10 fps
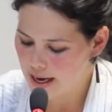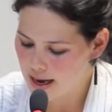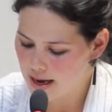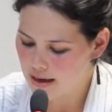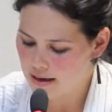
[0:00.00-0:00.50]

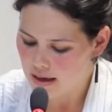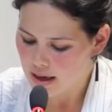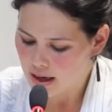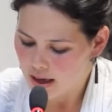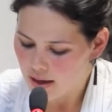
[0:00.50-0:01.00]
saying
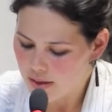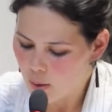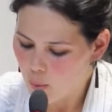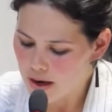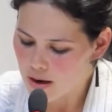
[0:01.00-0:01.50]

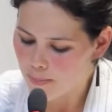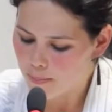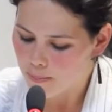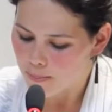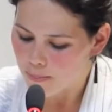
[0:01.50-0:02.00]
that we are
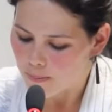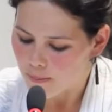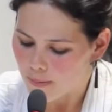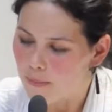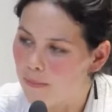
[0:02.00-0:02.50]

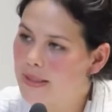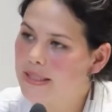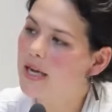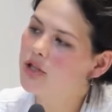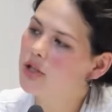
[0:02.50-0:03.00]

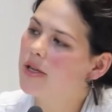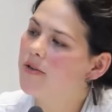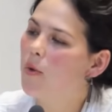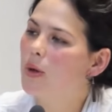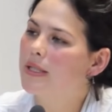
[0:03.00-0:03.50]

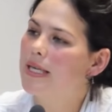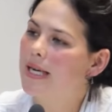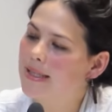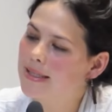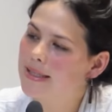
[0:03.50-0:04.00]
potentially
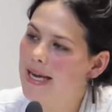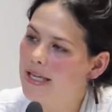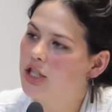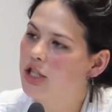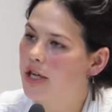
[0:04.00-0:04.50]
forcing a state